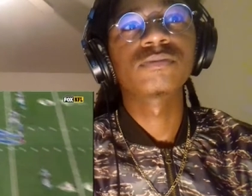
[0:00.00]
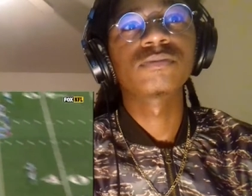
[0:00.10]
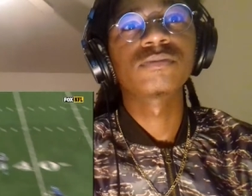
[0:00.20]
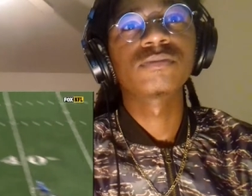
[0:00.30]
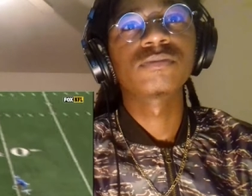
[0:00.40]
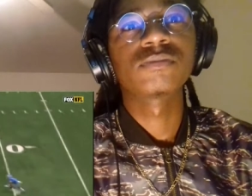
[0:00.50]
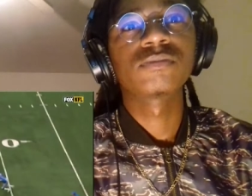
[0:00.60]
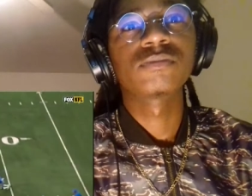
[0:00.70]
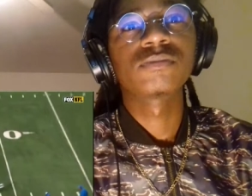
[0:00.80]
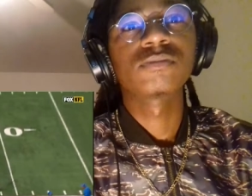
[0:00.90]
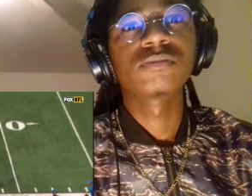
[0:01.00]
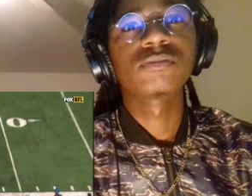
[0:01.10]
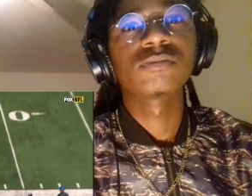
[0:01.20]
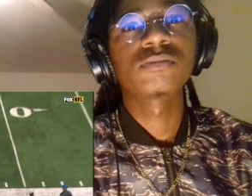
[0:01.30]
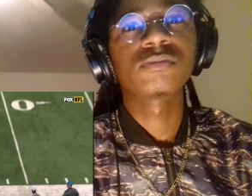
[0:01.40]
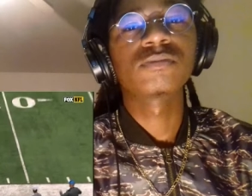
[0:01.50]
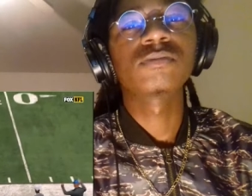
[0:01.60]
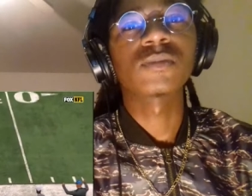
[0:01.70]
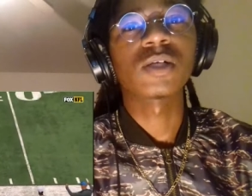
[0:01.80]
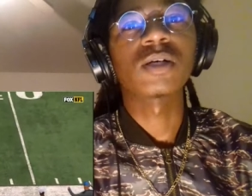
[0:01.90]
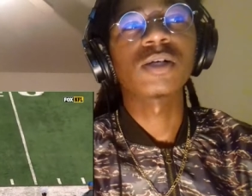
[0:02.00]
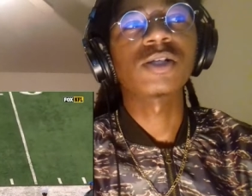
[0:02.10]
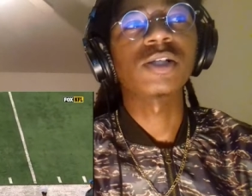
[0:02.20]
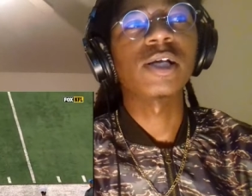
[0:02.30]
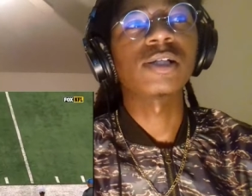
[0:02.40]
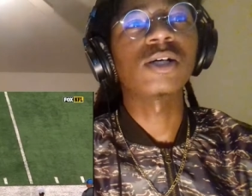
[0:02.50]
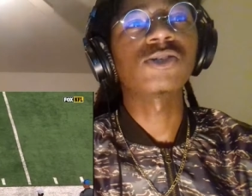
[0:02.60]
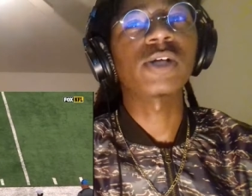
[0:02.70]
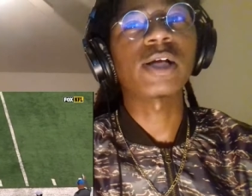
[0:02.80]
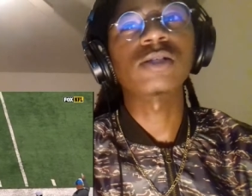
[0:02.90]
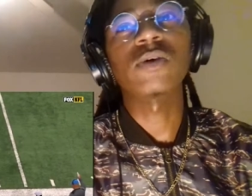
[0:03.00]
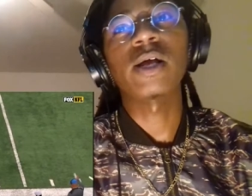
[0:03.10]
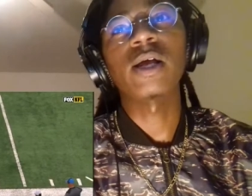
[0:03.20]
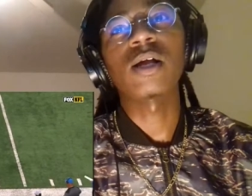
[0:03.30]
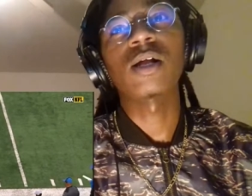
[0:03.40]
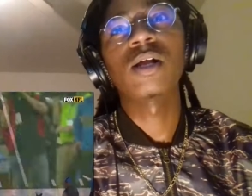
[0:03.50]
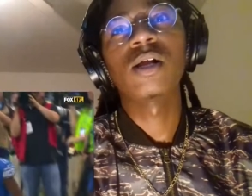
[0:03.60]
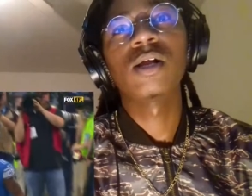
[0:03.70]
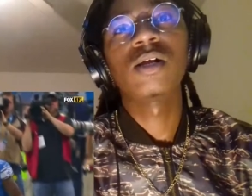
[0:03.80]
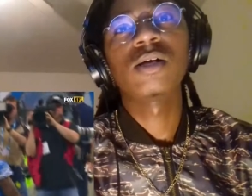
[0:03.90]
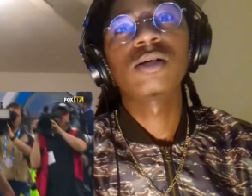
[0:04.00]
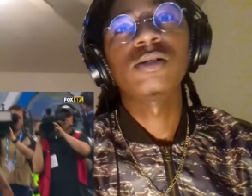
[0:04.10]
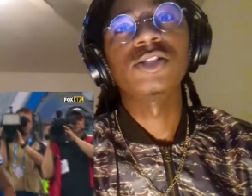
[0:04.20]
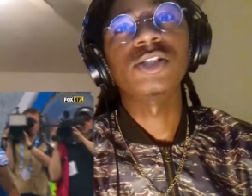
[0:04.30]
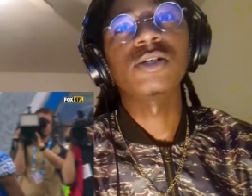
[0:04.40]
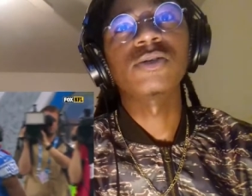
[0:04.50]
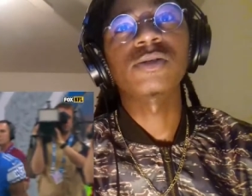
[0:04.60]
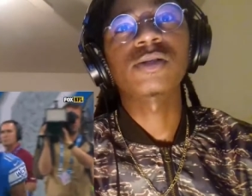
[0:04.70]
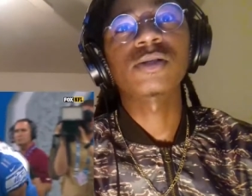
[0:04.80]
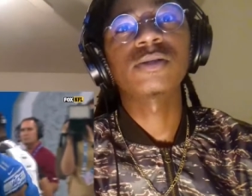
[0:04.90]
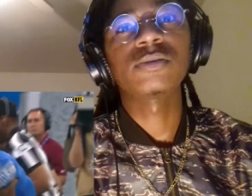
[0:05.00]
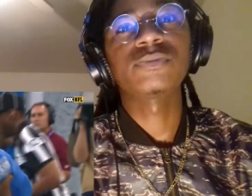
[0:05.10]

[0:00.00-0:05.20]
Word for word: with loads of time. This shit, toe drag swag. Jones.